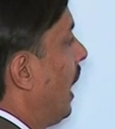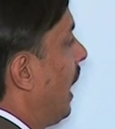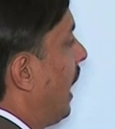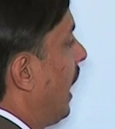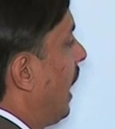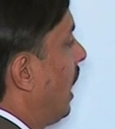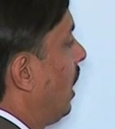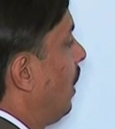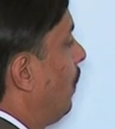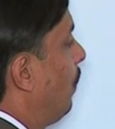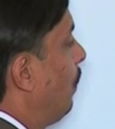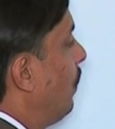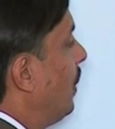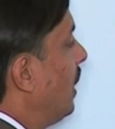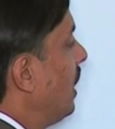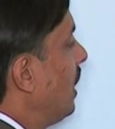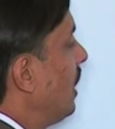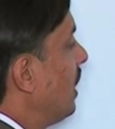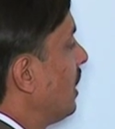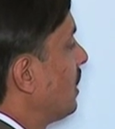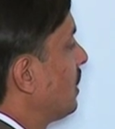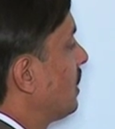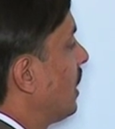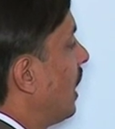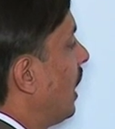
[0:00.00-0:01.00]
and B
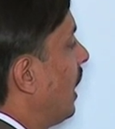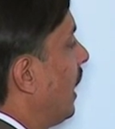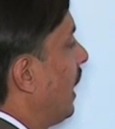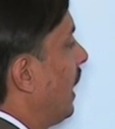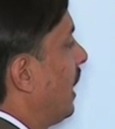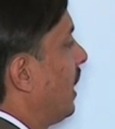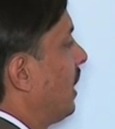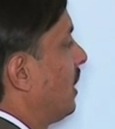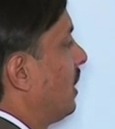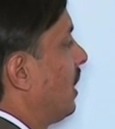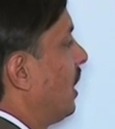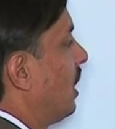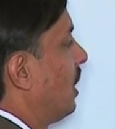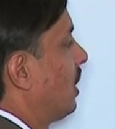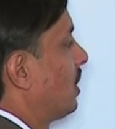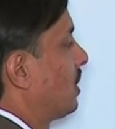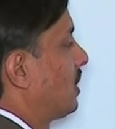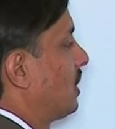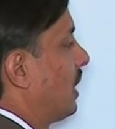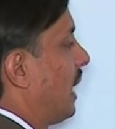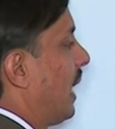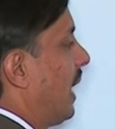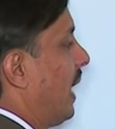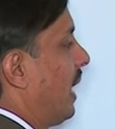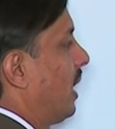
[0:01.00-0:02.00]
is the another
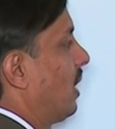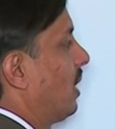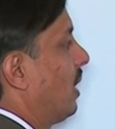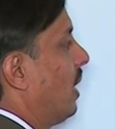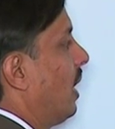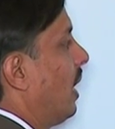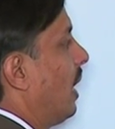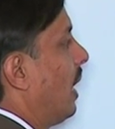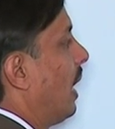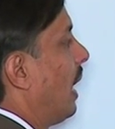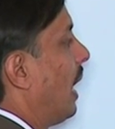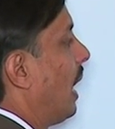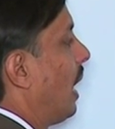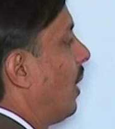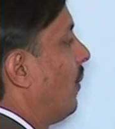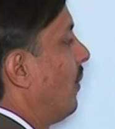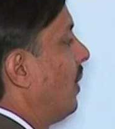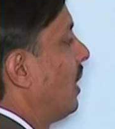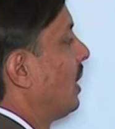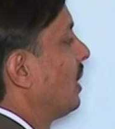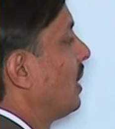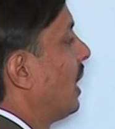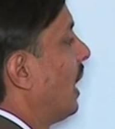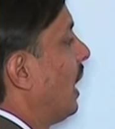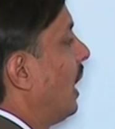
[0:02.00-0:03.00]
set
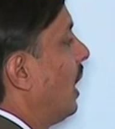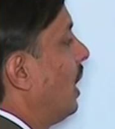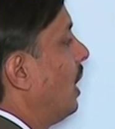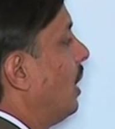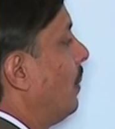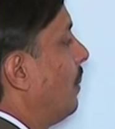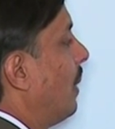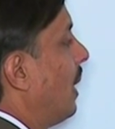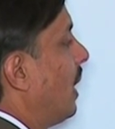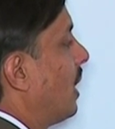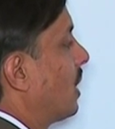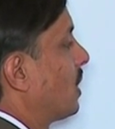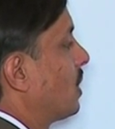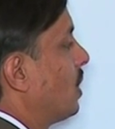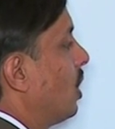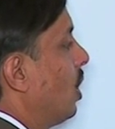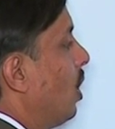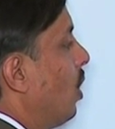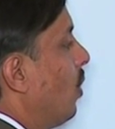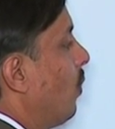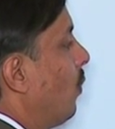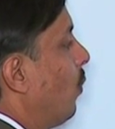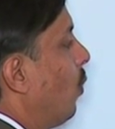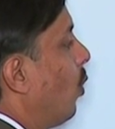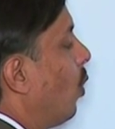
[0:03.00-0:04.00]
having the elements
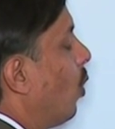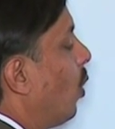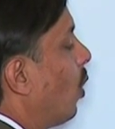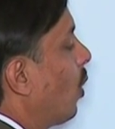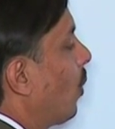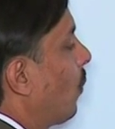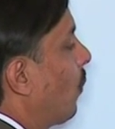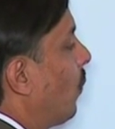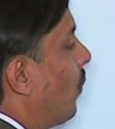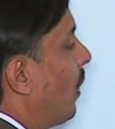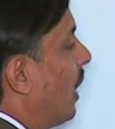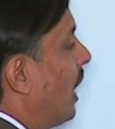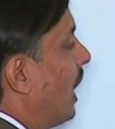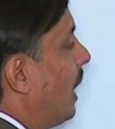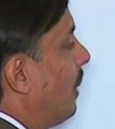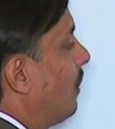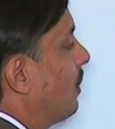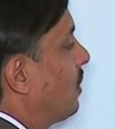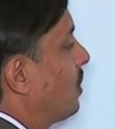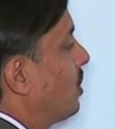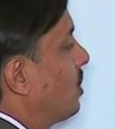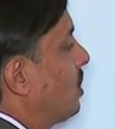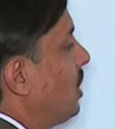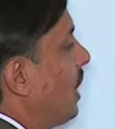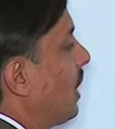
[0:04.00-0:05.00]
4, 5,
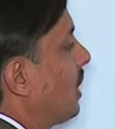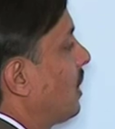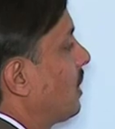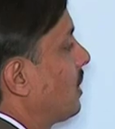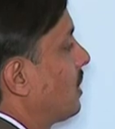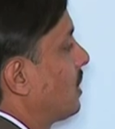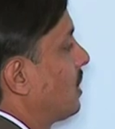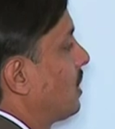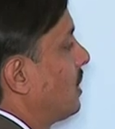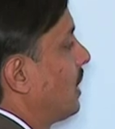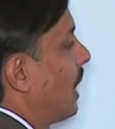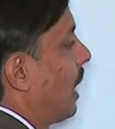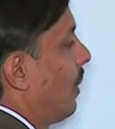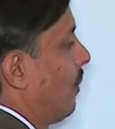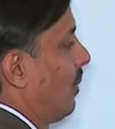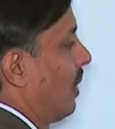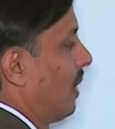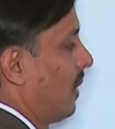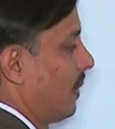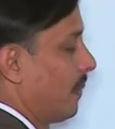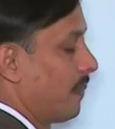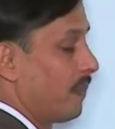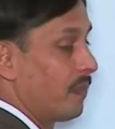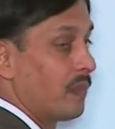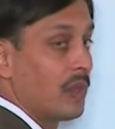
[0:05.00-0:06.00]
6, 7.
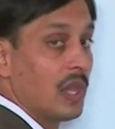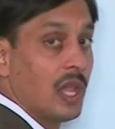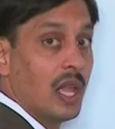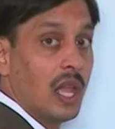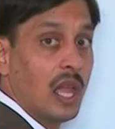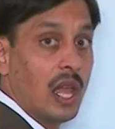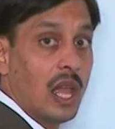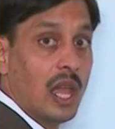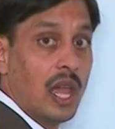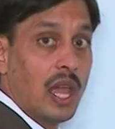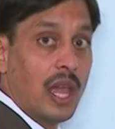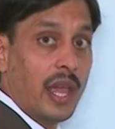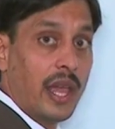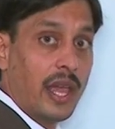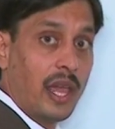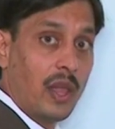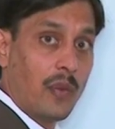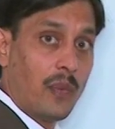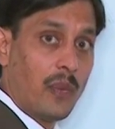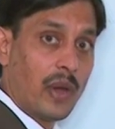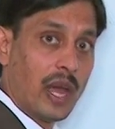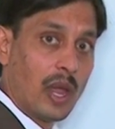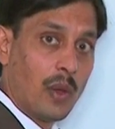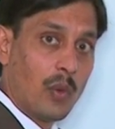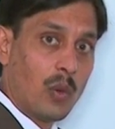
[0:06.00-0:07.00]

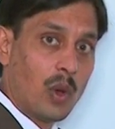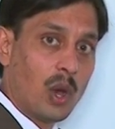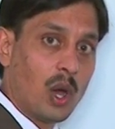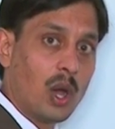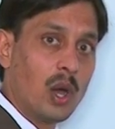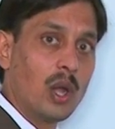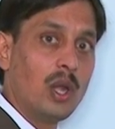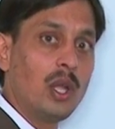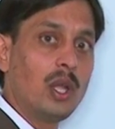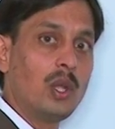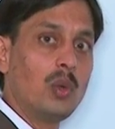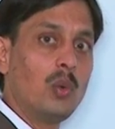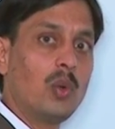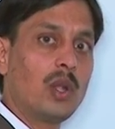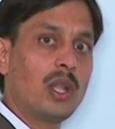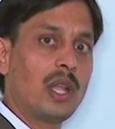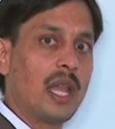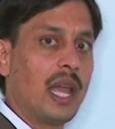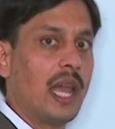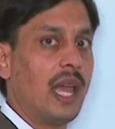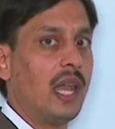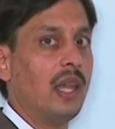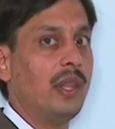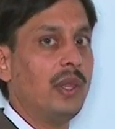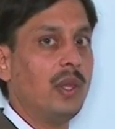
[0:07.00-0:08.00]
If I want to
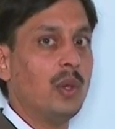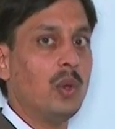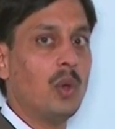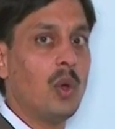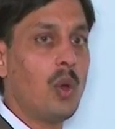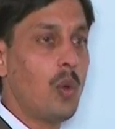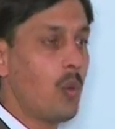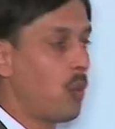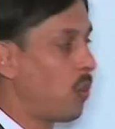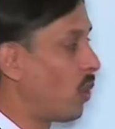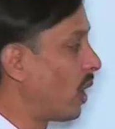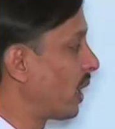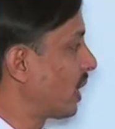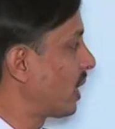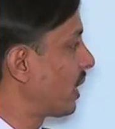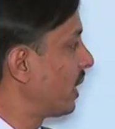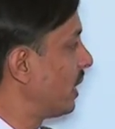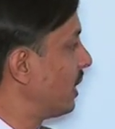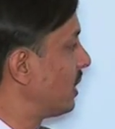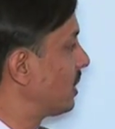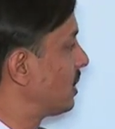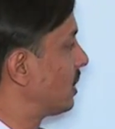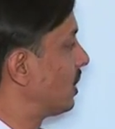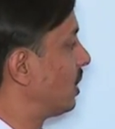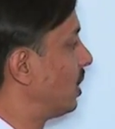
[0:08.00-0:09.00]
tell you what
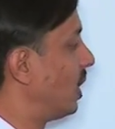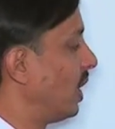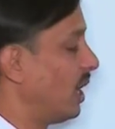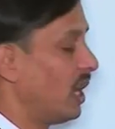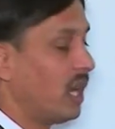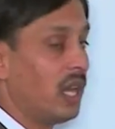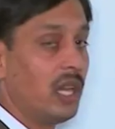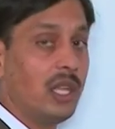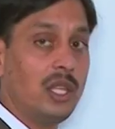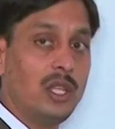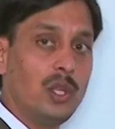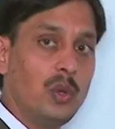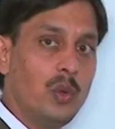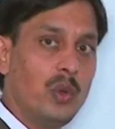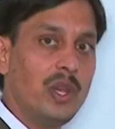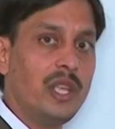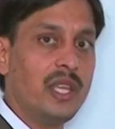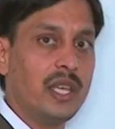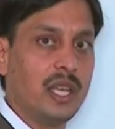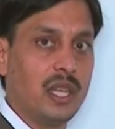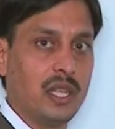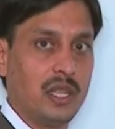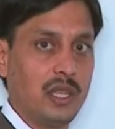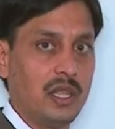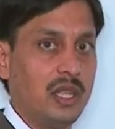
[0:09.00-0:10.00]
is their
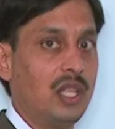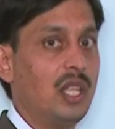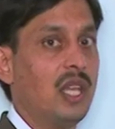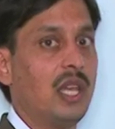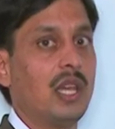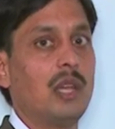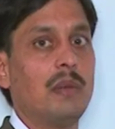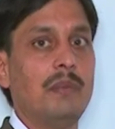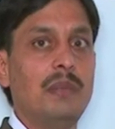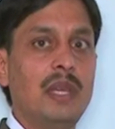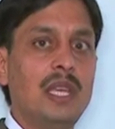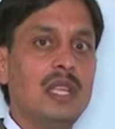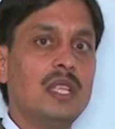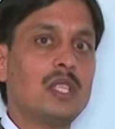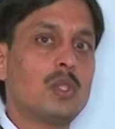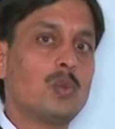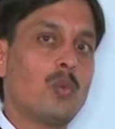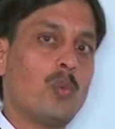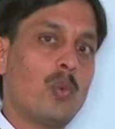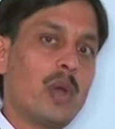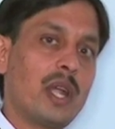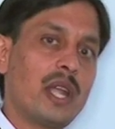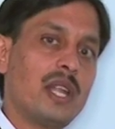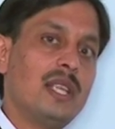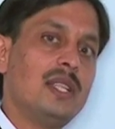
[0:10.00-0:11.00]
union, there means
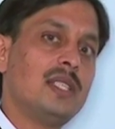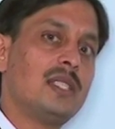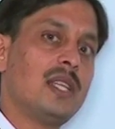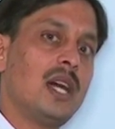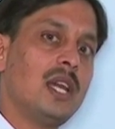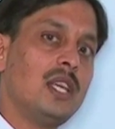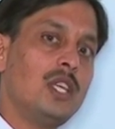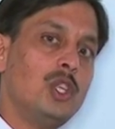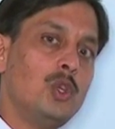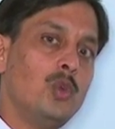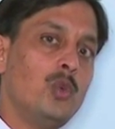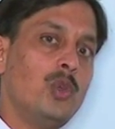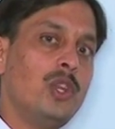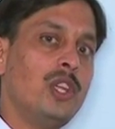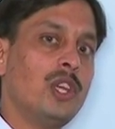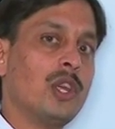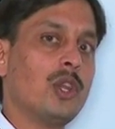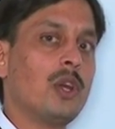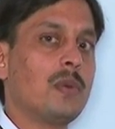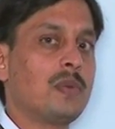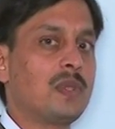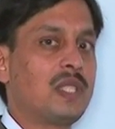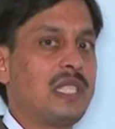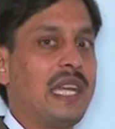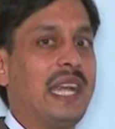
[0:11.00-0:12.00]
what is the union
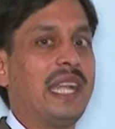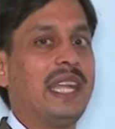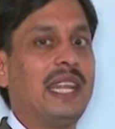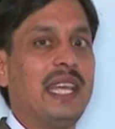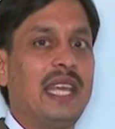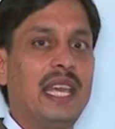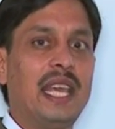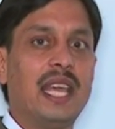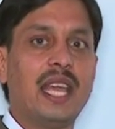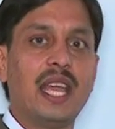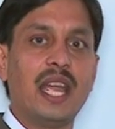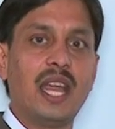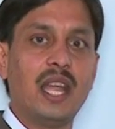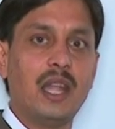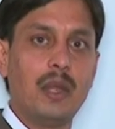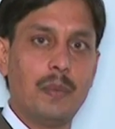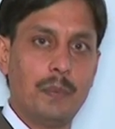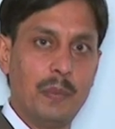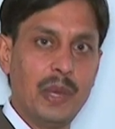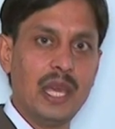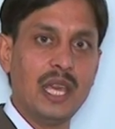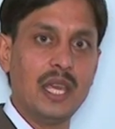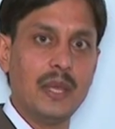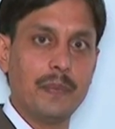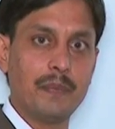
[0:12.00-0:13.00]
of set A and
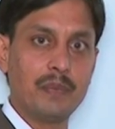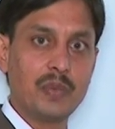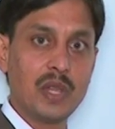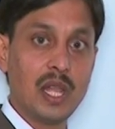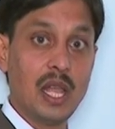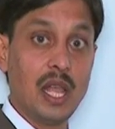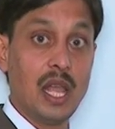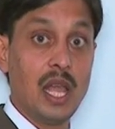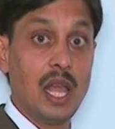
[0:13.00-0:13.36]
B.